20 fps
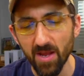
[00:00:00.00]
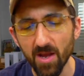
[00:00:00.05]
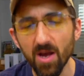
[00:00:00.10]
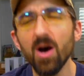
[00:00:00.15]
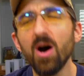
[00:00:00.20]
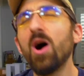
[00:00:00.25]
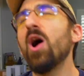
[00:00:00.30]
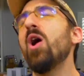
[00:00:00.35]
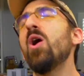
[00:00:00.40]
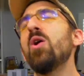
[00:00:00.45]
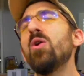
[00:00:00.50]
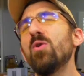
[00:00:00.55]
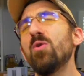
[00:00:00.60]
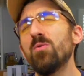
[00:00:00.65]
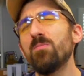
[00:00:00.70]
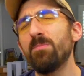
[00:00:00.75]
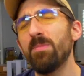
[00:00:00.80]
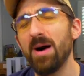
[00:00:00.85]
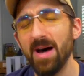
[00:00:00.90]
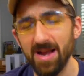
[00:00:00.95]
Oh,
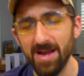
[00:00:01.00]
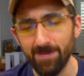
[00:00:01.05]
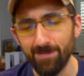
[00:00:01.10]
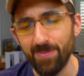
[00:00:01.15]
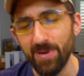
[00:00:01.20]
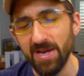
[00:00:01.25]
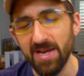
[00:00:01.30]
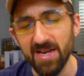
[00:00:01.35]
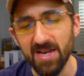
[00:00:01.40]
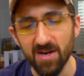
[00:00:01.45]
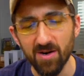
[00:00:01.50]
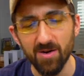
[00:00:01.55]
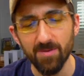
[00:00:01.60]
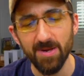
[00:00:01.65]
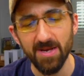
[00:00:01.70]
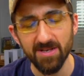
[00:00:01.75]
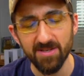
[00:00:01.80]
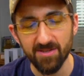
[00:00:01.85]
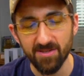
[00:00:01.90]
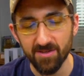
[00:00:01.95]
my
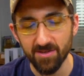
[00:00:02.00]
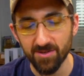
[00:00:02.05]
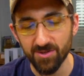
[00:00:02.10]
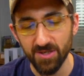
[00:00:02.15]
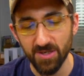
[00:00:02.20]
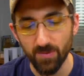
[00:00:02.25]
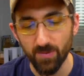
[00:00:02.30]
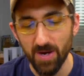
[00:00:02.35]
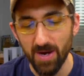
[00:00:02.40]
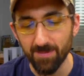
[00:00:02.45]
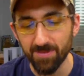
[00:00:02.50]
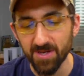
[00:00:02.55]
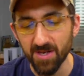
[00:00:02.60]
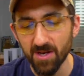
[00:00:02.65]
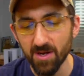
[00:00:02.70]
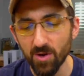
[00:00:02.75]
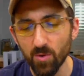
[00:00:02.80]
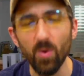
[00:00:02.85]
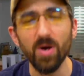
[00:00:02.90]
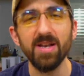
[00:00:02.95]
Pyramus, she wept,
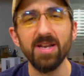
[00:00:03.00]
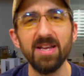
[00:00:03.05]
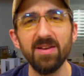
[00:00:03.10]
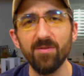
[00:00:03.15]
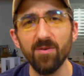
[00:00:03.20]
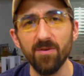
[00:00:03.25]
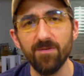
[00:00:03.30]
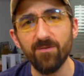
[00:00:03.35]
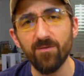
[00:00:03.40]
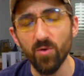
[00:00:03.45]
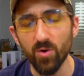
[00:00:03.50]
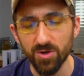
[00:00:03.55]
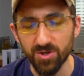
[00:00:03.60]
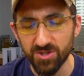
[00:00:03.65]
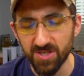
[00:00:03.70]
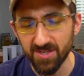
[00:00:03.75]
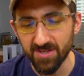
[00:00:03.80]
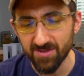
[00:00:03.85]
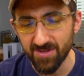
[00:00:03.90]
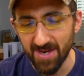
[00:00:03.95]
what evil
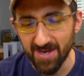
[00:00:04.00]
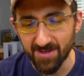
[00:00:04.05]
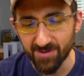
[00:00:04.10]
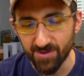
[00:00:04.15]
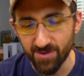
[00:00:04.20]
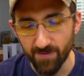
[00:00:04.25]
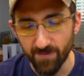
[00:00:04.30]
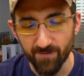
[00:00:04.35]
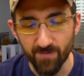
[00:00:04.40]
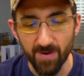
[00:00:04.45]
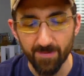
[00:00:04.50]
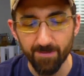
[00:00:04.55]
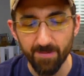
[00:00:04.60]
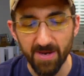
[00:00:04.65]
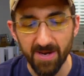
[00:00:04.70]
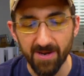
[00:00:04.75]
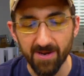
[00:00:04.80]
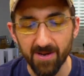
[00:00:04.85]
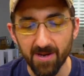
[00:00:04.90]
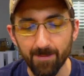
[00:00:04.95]
fortune takes you from
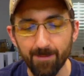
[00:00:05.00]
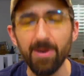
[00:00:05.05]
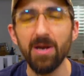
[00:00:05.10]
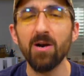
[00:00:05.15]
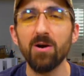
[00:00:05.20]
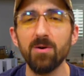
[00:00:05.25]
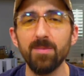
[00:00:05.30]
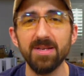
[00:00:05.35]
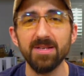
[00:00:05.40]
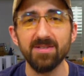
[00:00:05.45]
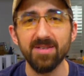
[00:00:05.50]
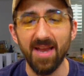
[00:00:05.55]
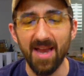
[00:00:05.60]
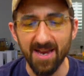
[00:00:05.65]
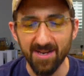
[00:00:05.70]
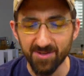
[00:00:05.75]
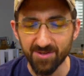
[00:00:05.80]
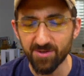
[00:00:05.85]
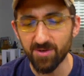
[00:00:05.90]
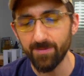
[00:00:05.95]
me? Pyramus,
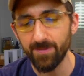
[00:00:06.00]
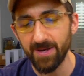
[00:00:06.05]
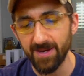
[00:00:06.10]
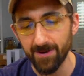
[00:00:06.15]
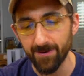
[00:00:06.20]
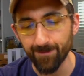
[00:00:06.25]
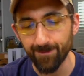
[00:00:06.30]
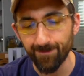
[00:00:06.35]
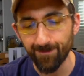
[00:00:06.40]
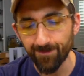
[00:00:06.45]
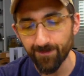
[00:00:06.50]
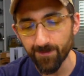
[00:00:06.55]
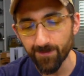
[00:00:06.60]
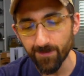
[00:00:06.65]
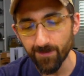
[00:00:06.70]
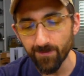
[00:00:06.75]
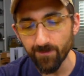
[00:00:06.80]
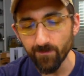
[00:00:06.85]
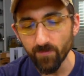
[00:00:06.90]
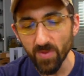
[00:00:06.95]
answer me!
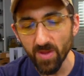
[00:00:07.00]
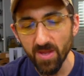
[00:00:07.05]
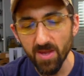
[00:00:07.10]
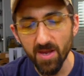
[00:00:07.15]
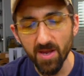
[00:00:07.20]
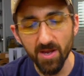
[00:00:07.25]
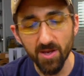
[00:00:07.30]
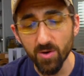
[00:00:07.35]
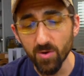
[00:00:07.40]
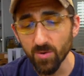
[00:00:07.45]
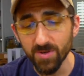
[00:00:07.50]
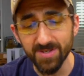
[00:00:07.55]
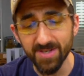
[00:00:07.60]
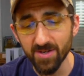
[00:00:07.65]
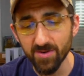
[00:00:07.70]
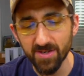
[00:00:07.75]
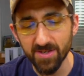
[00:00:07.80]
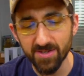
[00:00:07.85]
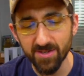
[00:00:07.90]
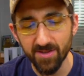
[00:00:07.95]
Your
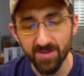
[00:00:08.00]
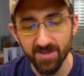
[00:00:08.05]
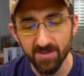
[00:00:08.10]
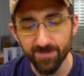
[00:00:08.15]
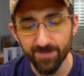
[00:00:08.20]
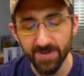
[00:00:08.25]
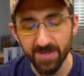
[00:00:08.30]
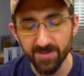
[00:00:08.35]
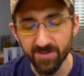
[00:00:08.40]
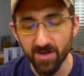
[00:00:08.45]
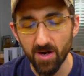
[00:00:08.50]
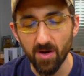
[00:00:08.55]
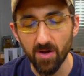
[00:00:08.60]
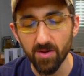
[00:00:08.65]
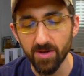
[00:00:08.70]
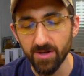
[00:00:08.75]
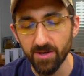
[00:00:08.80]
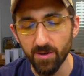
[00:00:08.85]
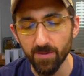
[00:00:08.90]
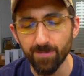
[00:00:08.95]
dearest Thisbe is
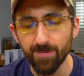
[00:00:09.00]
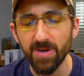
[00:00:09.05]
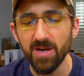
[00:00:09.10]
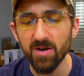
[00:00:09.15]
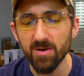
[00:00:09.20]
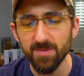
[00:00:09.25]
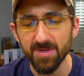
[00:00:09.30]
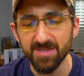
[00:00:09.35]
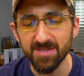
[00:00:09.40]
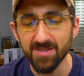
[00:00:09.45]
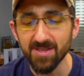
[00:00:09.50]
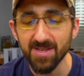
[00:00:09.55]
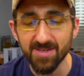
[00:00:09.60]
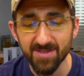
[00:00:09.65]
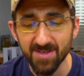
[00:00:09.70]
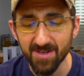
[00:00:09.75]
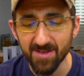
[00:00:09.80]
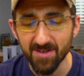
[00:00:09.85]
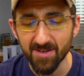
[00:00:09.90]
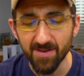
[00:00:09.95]
calling you. Pyramus,
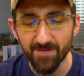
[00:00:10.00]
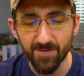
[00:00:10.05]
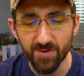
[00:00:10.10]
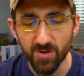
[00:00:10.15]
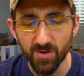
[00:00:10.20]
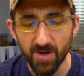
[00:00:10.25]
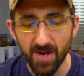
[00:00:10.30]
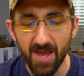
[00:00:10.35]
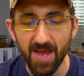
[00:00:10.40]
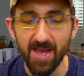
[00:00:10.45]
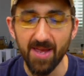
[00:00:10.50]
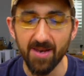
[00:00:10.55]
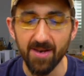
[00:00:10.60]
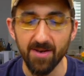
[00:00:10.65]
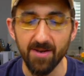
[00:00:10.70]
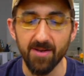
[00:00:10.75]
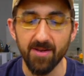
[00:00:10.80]
listen, lift your head.